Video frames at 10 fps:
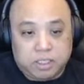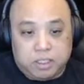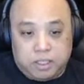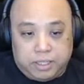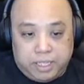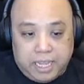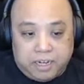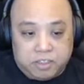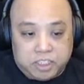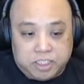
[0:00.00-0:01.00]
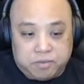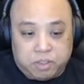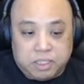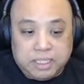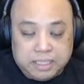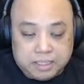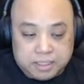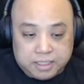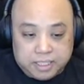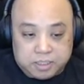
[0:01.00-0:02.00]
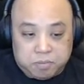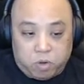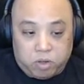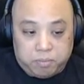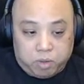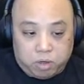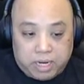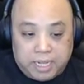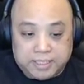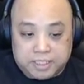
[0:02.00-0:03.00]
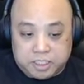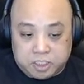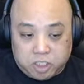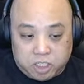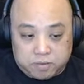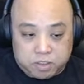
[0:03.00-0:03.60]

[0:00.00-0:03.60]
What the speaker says: the energy released gets more and more as it dissolves.